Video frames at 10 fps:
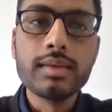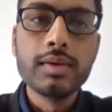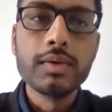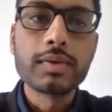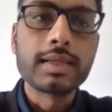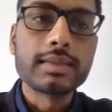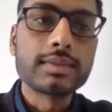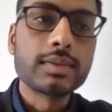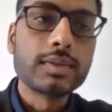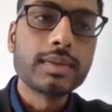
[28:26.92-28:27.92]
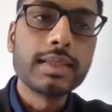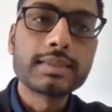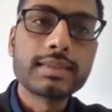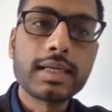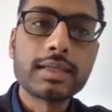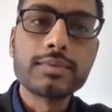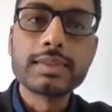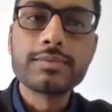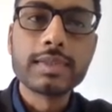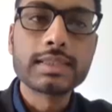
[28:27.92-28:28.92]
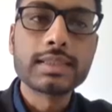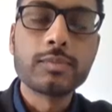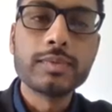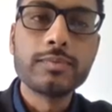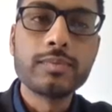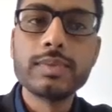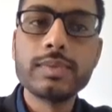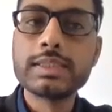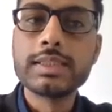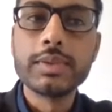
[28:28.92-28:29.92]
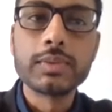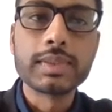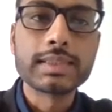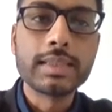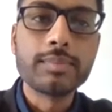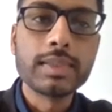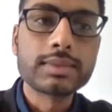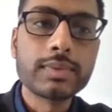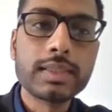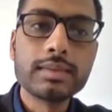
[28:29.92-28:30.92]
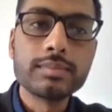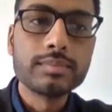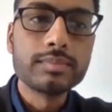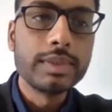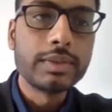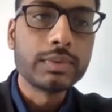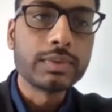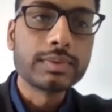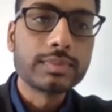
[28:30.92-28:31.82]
Okay, so let's start with first term which is given to us, m plus 1 P2.